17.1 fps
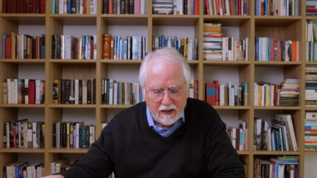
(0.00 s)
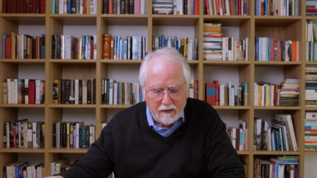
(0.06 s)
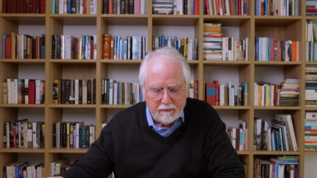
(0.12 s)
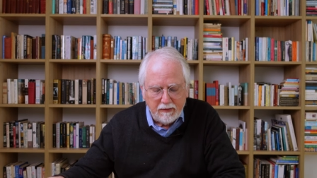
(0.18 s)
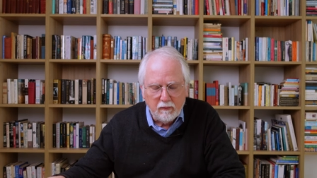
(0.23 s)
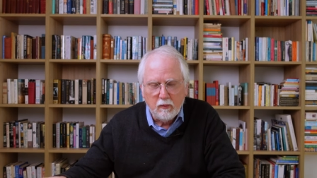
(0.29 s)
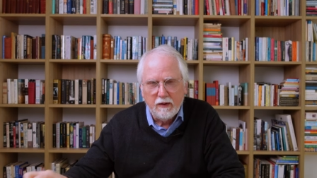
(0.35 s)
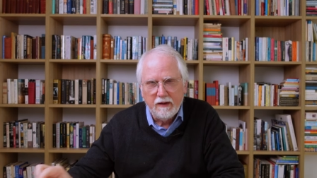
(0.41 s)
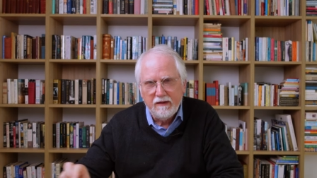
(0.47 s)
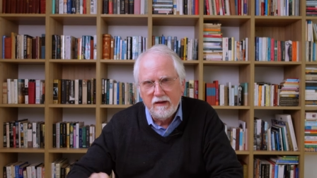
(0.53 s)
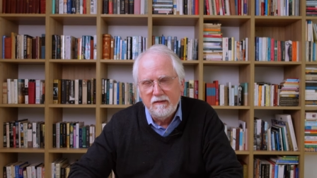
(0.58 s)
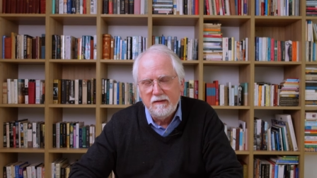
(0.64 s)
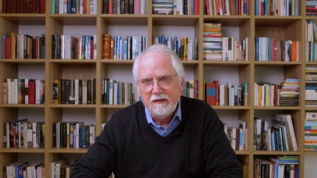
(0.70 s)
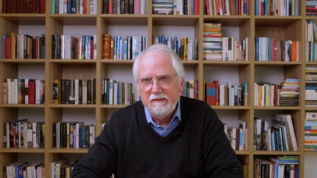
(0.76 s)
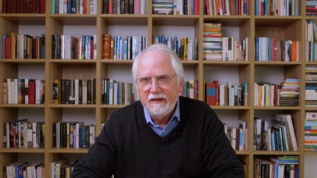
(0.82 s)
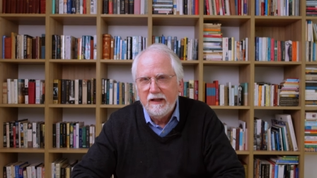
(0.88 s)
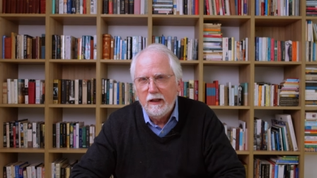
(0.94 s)
but one of them
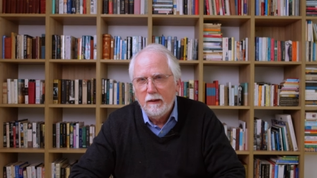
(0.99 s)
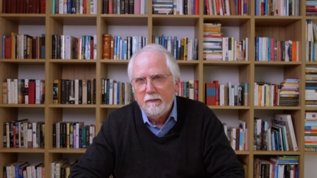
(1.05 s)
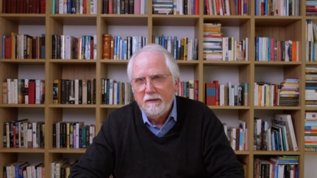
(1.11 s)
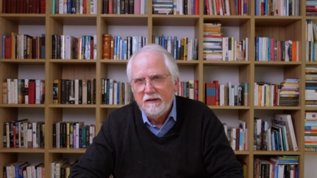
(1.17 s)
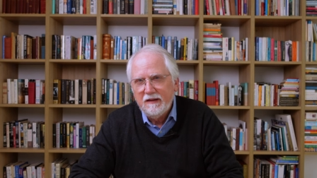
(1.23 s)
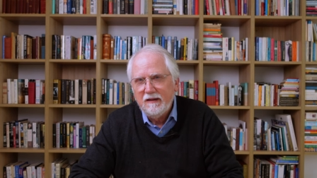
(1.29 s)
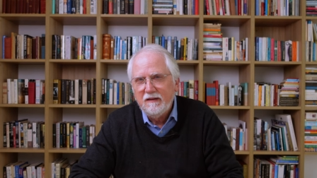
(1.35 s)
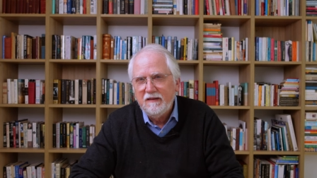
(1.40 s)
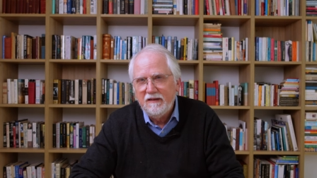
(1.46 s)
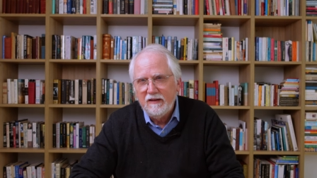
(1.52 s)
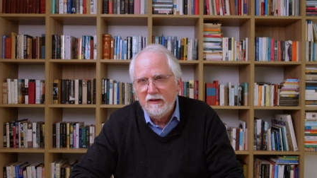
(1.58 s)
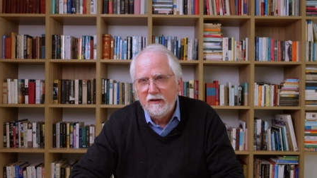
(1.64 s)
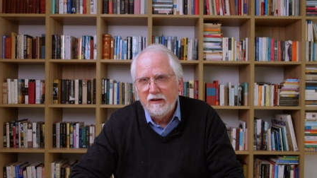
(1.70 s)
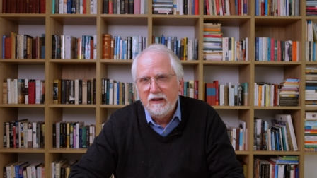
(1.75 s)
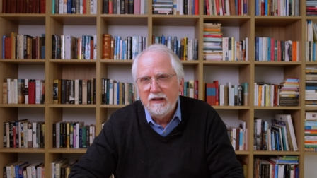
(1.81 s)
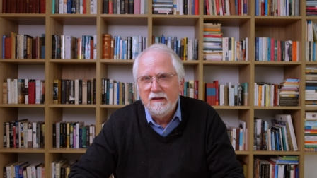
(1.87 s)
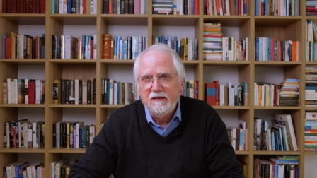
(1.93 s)
develops a
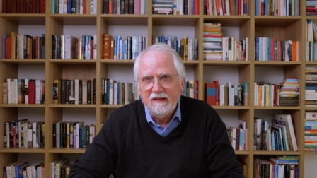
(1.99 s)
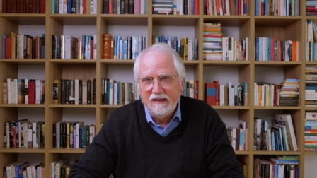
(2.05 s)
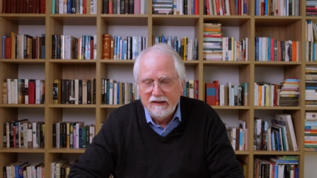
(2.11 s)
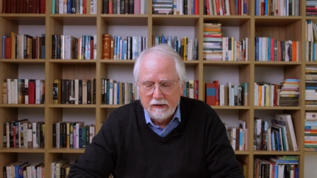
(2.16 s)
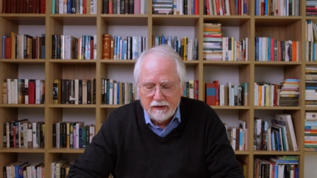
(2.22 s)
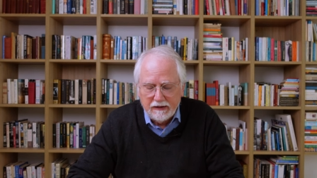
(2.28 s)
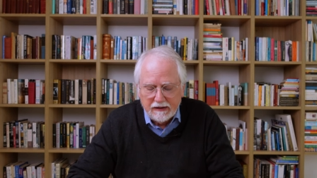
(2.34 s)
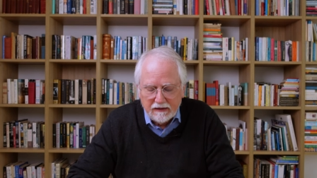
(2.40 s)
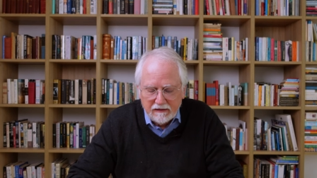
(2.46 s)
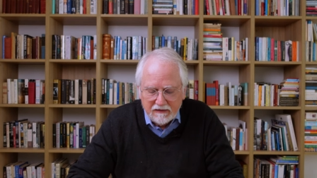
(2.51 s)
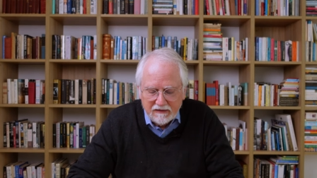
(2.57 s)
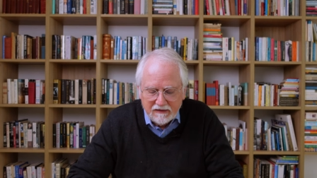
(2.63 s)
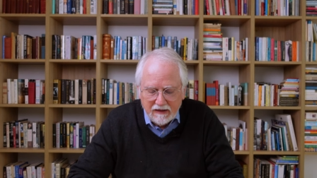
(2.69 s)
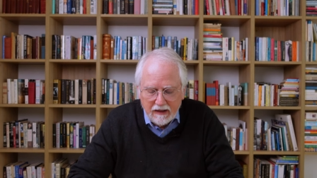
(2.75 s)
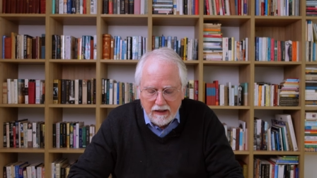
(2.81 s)
serious illness.